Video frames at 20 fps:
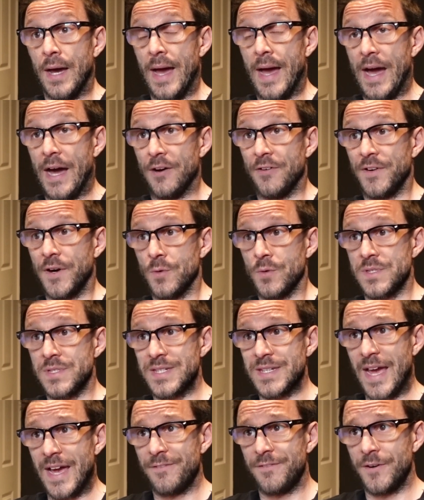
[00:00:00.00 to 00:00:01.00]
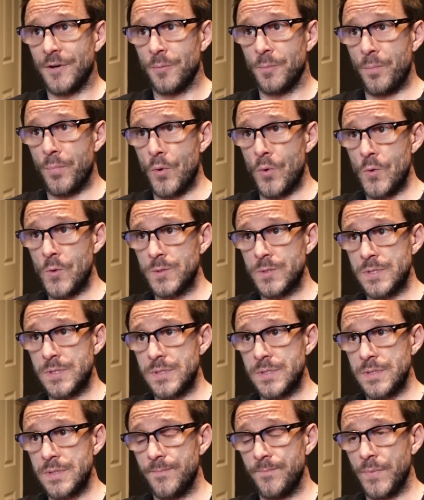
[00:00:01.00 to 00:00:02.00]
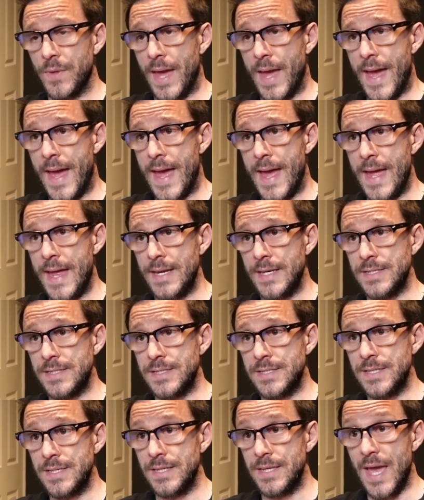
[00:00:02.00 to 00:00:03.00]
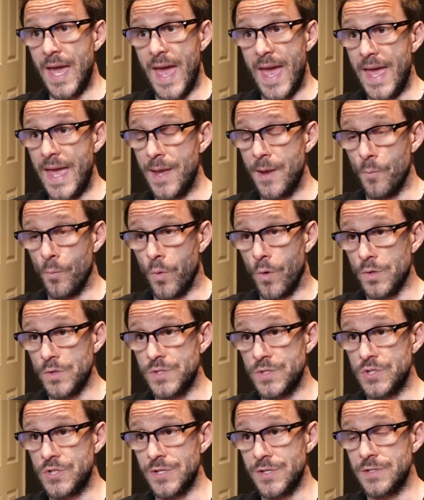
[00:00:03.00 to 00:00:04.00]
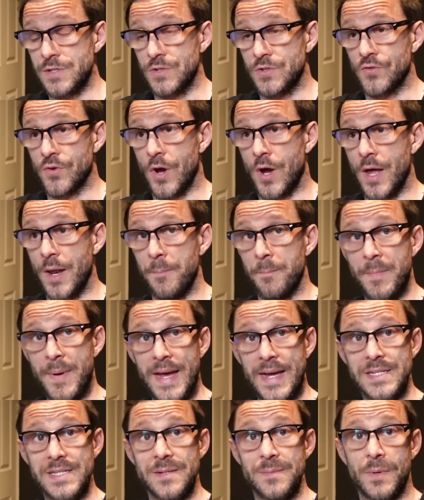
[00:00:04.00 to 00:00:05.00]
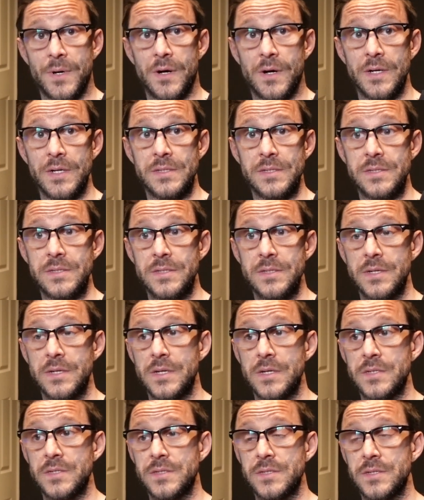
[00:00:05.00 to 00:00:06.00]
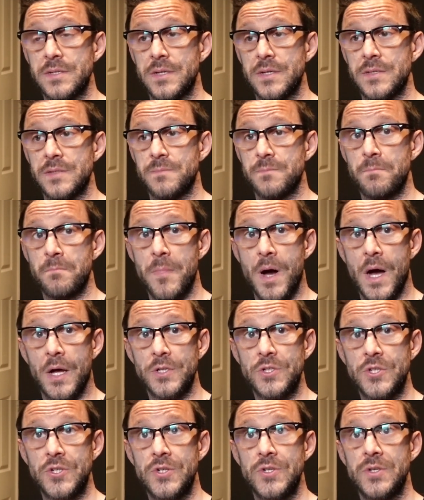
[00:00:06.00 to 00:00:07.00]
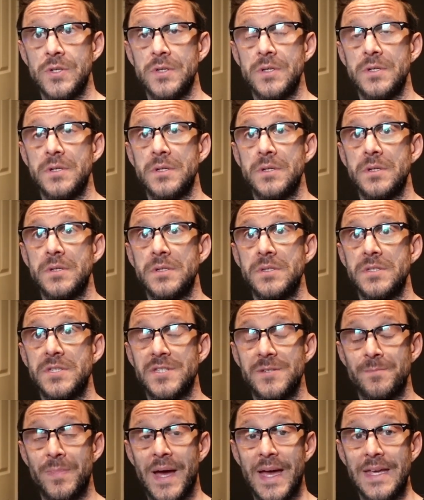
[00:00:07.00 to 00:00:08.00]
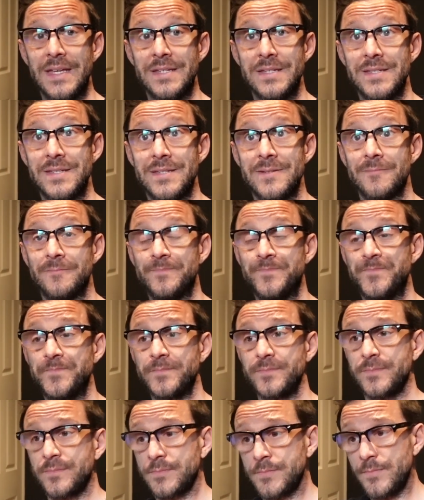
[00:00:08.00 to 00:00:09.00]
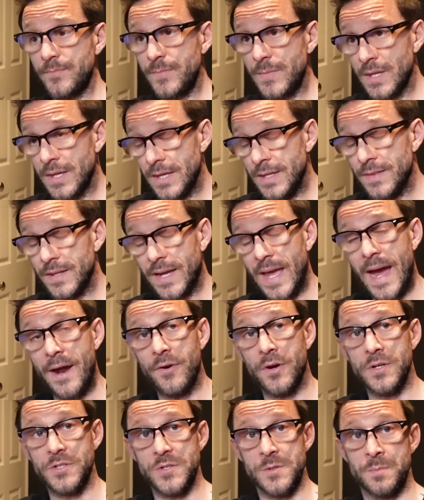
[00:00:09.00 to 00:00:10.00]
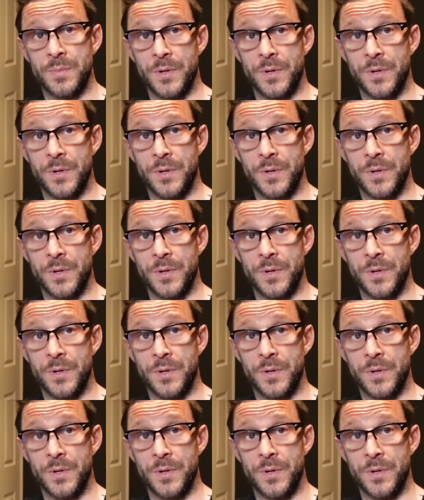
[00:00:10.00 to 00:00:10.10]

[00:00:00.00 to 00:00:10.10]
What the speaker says: out of old scaffold boards, and yeah, it was just to try and maximise as much space in the garage as